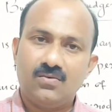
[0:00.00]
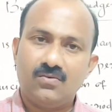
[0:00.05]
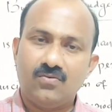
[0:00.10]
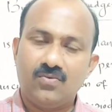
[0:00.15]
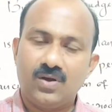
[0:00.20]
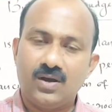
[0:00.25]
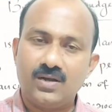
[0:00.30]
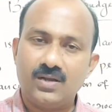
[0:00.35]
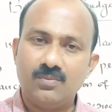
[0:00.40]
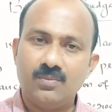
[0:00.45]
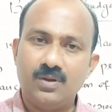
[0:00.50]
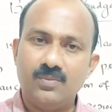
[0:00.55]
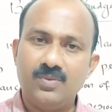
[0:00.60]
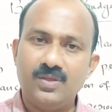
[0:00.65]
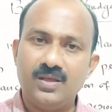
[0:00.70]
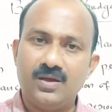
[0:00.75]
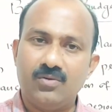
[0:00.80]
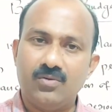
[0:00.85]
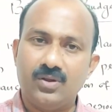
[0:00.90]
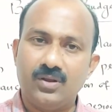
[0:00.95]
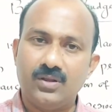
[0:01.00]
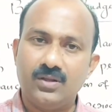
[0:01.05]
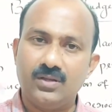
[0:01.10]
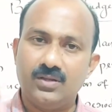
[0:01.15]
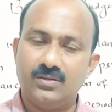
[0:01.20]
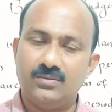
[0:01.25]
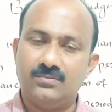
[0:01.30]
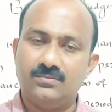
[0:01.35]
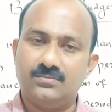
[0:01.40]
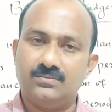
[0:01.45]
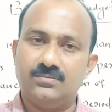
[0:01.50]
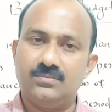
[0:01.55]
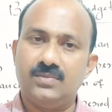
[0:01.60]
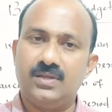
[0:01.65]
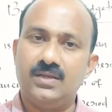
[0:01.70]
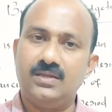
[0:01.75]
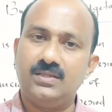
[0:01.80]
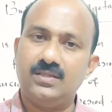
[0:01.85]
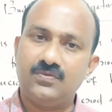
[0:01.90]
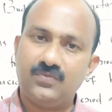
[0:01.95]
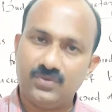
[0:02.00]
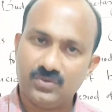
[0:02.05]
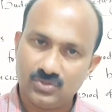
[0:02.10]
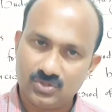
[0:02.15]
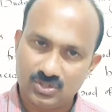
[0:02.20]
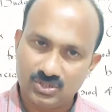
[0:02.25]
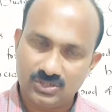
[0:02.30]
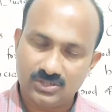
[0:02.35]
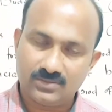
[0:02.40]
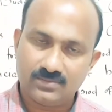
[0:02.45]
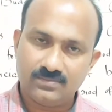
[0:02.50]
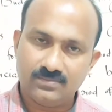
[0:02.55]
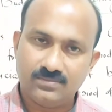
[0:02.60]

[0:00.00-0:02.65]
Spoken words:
What will be our income in the future?